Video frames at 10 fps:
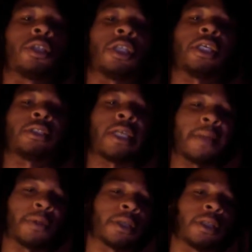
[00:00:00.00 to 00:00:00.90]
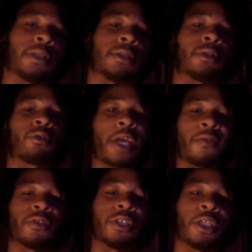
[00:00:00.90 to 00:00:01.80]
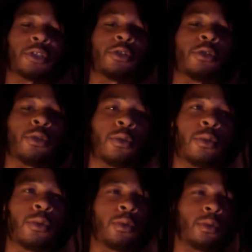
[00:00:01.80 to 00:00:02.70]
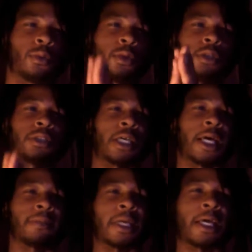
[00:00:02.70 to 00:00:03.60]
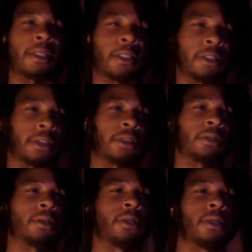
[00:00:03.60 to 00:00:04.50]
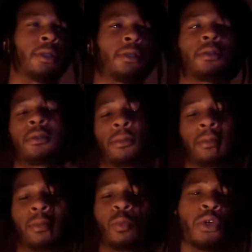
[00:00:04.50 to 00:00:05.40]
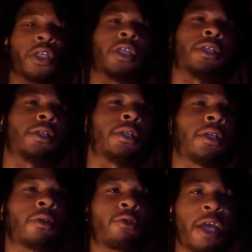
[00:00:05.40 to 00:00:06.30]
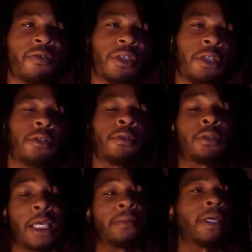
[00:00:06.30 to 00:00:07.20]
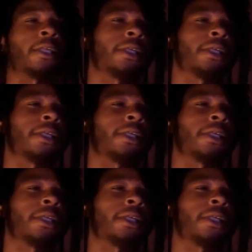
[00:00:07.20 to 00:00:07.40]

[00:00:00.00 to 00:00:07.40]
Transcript: Today's topic is gravitational time dilation. What is gravitational time